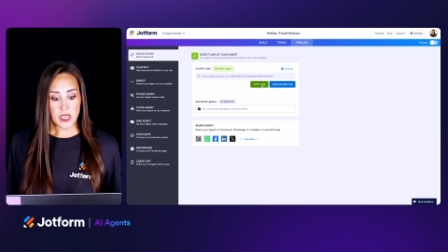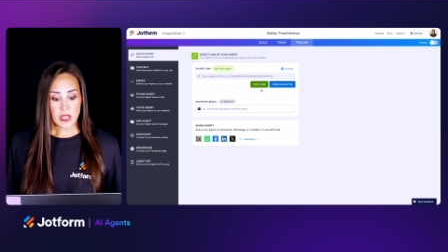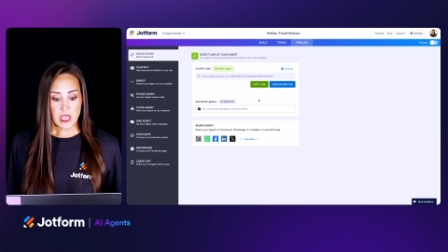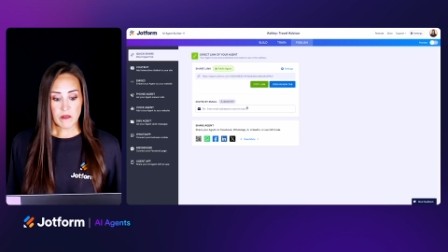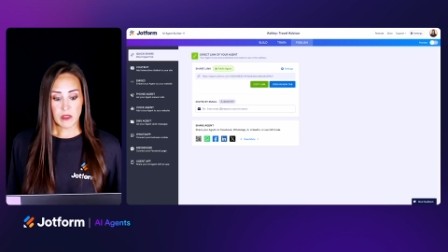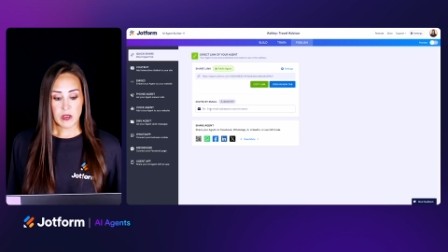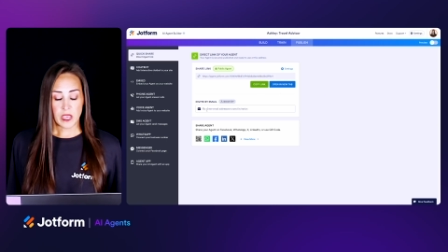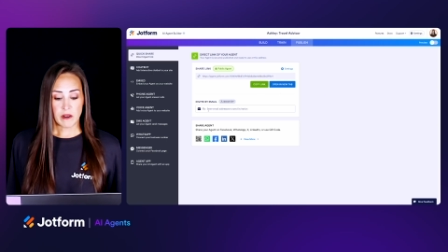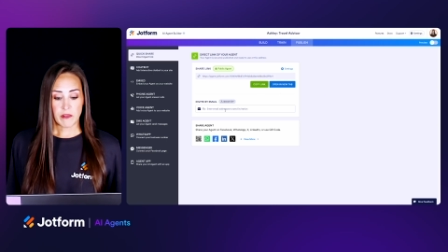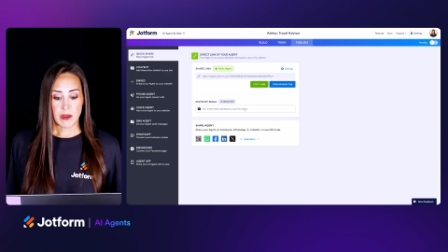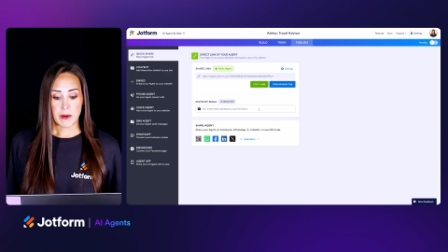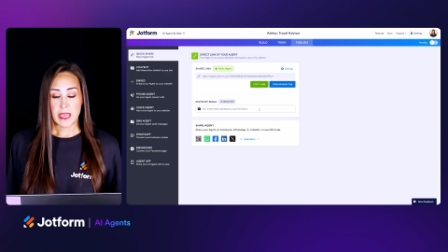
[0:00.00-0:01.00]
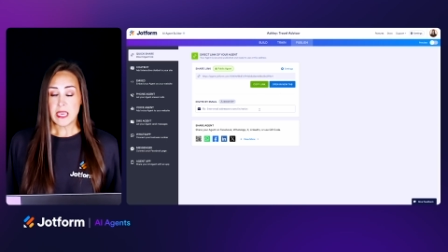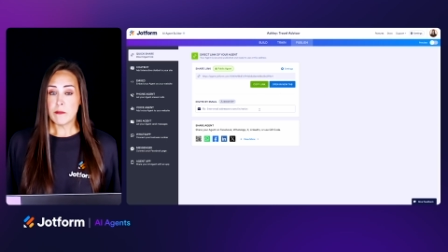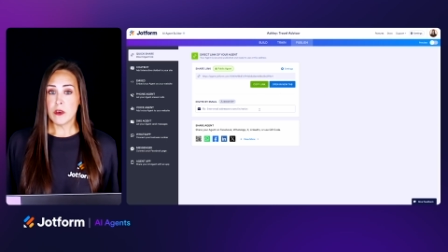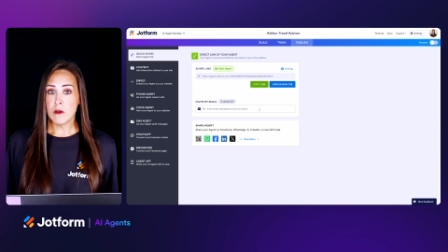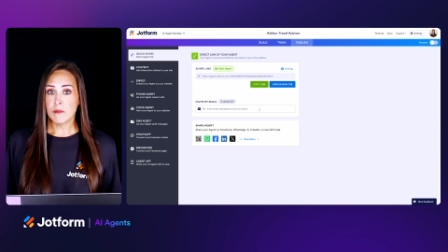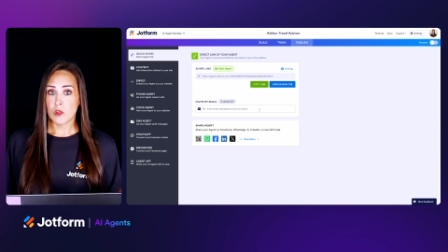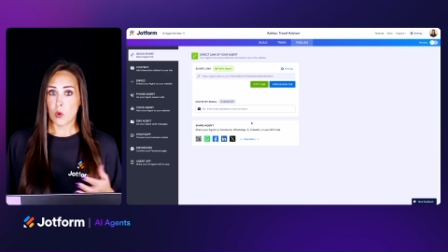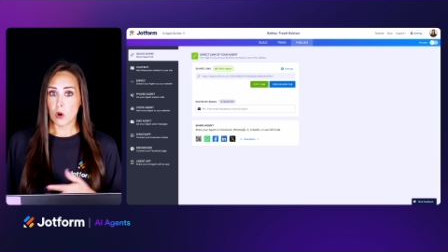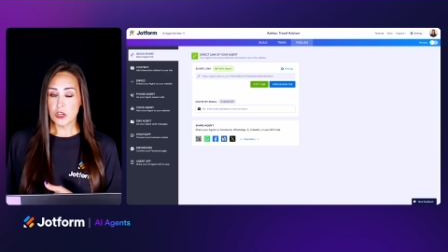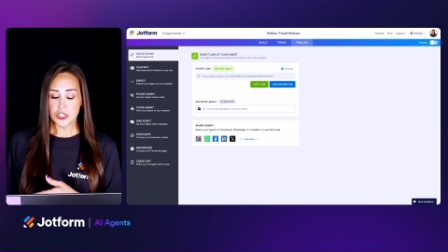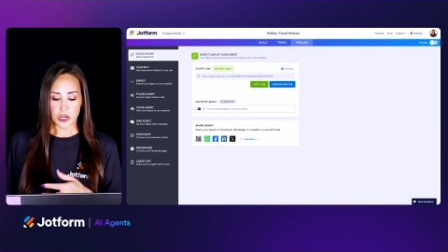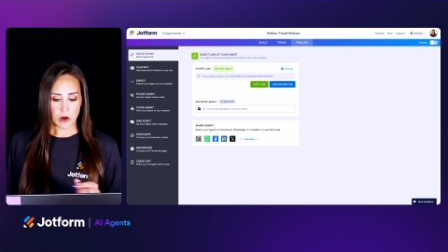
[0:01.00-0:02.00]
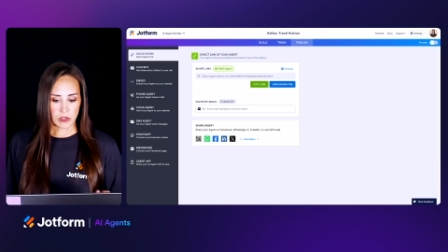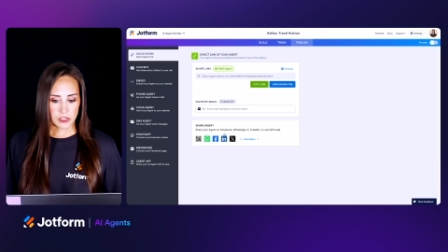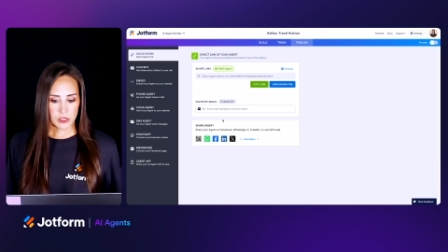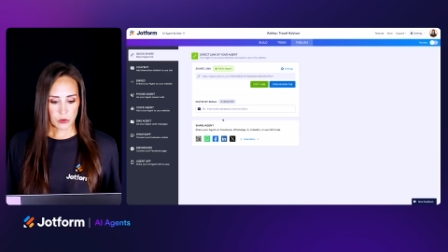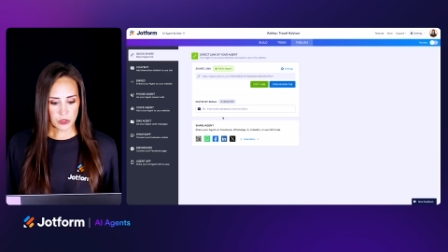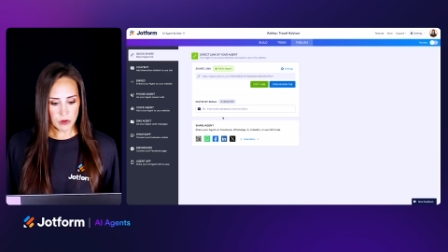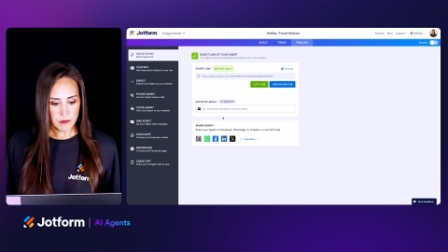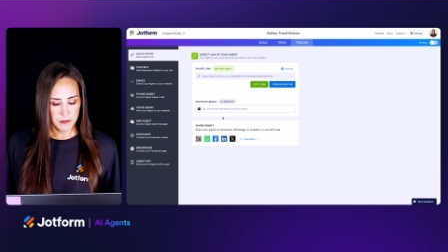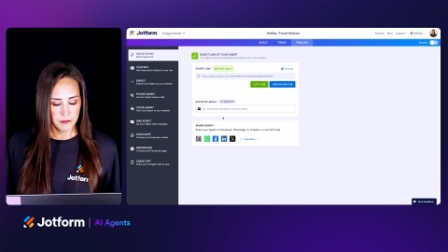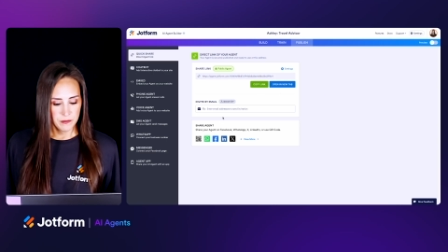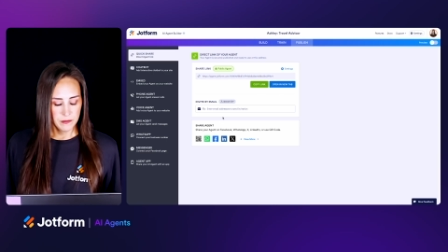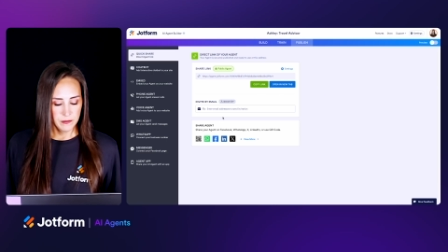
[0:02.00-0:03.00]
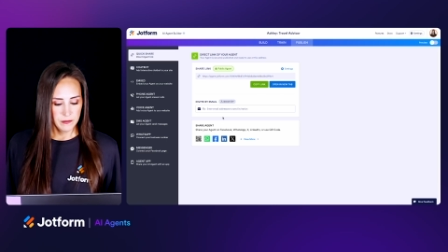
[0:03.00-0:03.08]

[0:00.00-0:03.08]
We can even invite by email or share on social.